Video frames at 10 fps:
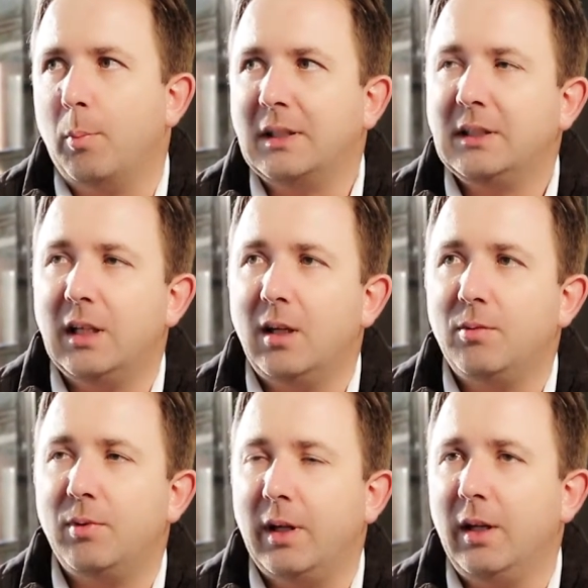for
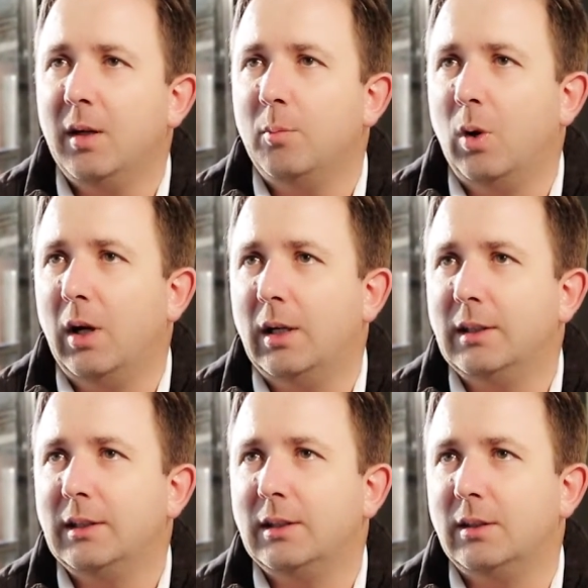myself, income
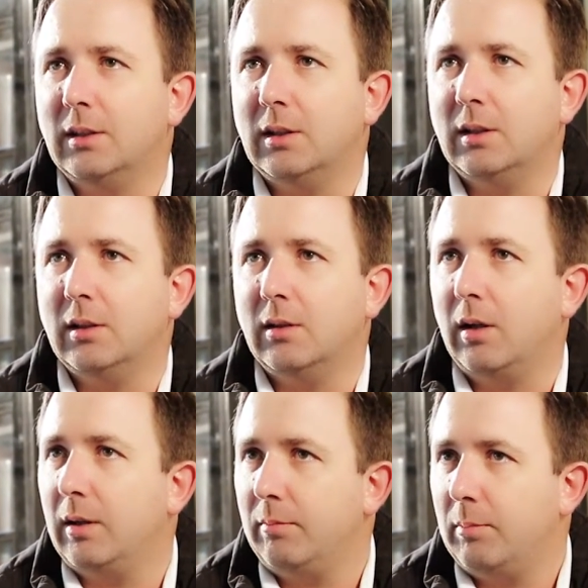wise,
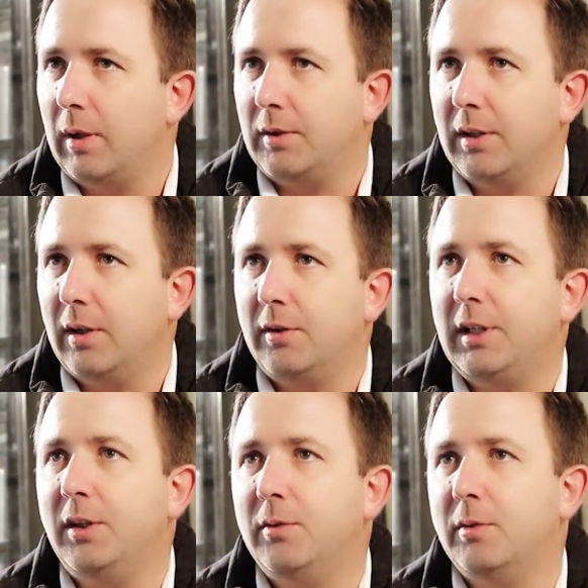uh, I
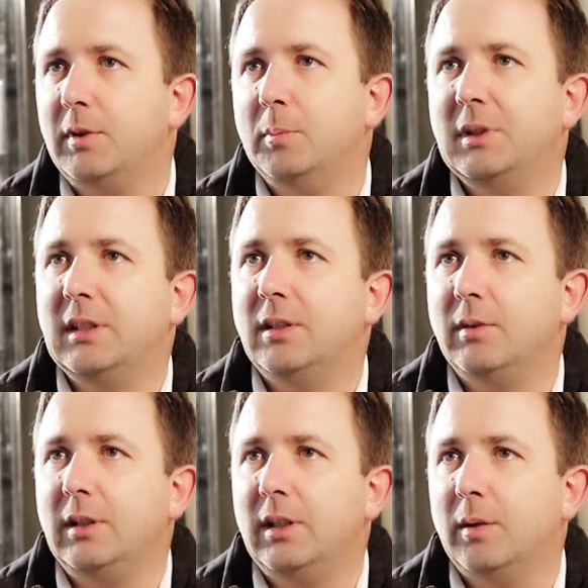generate ten to fifteen percent
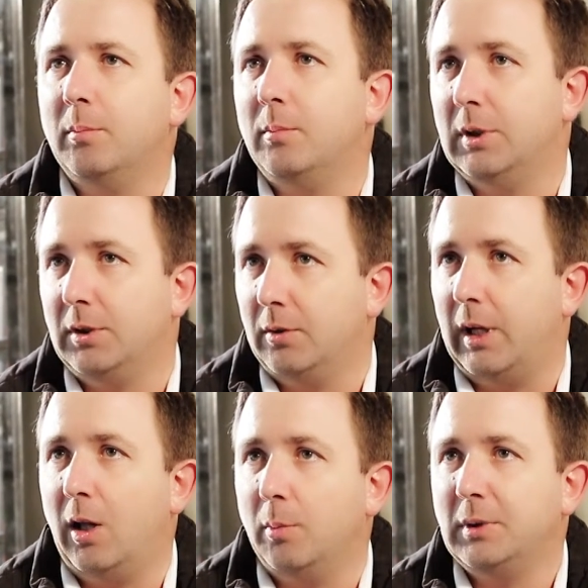of income just
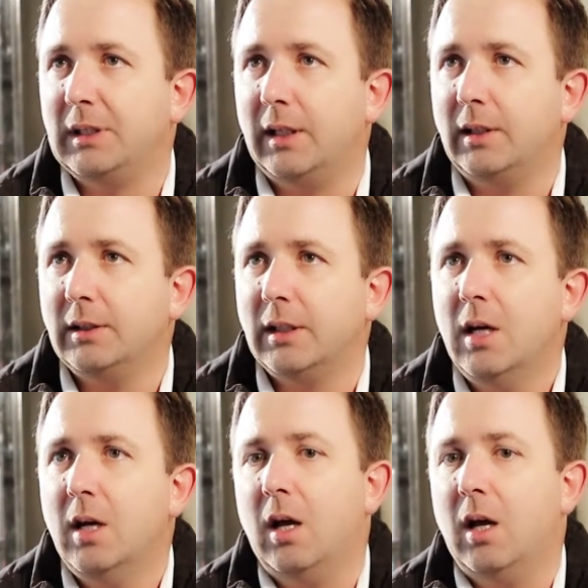on album sales.